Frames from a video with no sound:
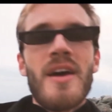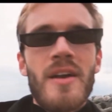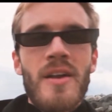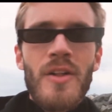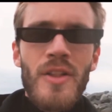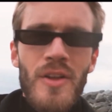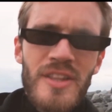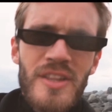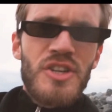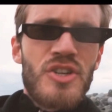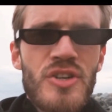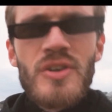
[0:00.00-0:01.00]
Now down
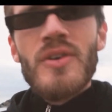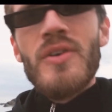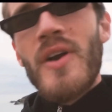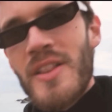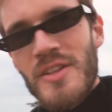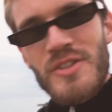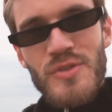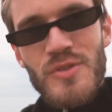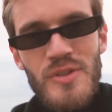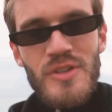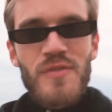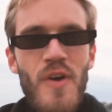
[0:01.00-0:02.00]
all of the sugar and
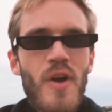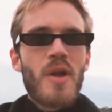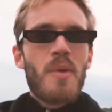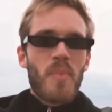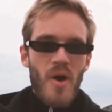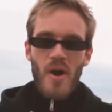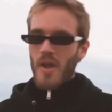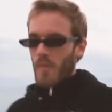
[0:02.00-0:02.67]
let's throw this fucking